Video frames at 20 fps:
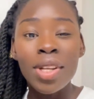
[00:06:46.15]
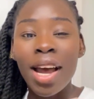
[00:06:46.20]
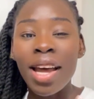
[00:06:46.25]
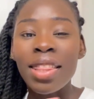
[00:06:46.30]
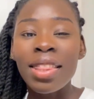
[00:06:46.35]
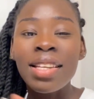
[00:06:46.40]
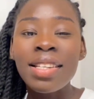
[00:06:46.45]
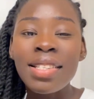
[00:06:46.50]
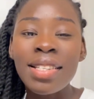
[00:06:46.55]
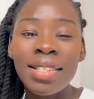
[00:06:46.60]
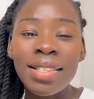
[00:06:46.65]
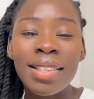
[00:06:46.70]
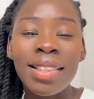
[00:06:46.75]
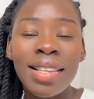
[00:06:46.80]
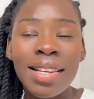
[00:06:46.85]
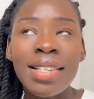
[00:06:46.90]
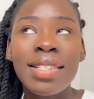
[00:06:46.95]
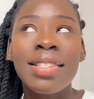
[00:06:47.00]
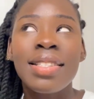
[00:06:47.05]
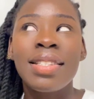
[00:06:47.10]
And this
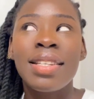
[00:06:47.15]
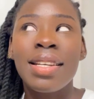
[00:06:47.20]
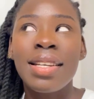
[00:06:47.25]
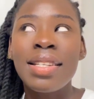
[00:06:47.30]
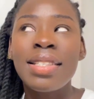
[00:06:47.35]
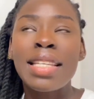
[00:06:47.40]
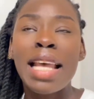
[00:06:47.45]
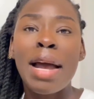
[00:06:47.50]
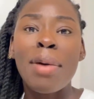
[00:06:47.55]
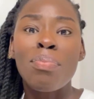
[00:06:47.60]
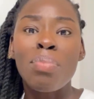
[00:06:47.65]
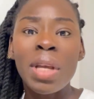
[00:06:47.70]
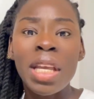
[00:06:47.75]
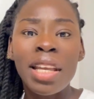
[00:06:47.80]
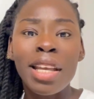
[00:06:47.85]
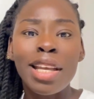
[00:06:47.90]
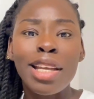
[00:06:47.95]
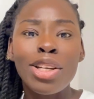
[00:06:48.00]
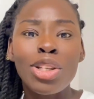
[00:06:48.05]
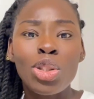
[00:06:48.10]
is a
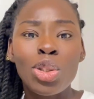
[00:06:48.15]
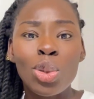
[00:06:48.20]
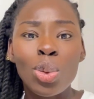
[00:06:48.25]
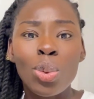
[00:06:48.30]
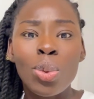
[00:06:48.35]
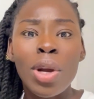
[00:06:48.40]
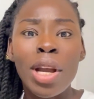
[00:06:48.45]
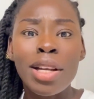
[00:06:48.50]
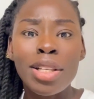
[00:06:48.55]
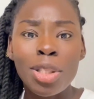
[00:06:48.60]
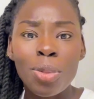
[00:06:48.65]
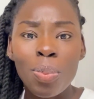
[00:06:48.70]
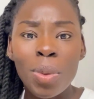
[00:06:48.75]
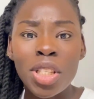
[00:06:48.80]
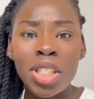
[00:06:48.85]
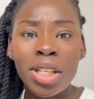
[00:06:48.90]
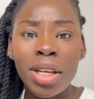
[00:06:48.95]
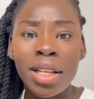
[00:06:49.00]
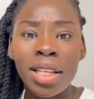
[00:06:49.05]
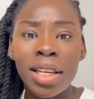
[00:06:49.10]
big issue,
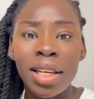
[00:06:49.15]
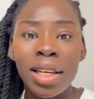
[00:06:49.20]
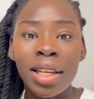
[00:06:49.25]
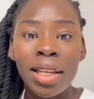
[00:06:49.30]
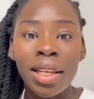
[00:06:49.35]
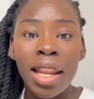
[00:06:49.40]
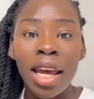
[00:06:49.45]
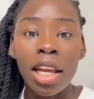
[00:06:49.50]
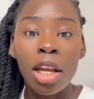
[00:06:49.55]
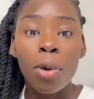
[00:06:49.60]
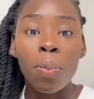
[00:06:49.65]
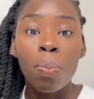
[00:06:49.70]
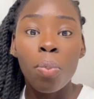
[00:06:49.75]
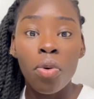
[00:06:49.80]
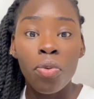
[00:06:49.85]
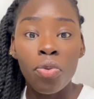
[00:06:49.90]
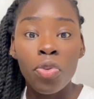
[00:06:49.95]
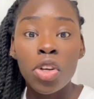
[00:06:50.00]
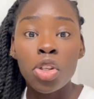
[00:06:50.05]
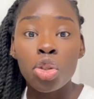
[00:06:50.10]
especially in like
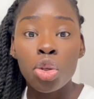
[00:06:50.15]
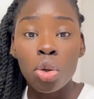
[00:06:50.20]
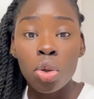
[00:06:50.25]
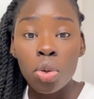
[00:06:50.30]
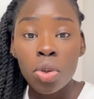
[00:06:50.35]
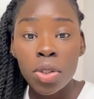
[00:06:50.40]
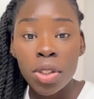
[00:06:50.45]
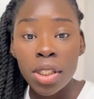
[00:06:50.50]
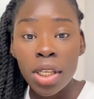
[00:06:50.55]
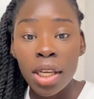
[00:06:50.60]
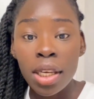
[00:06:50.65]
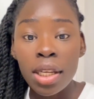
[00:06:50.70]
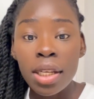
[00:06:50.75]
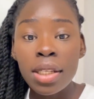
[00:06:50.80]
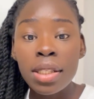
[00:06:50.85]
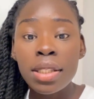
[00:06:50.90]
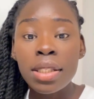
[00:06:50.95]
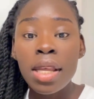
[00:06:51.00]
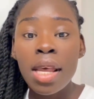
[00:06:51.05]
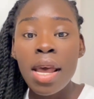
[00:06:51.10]
professional
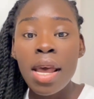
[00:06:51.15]
settings.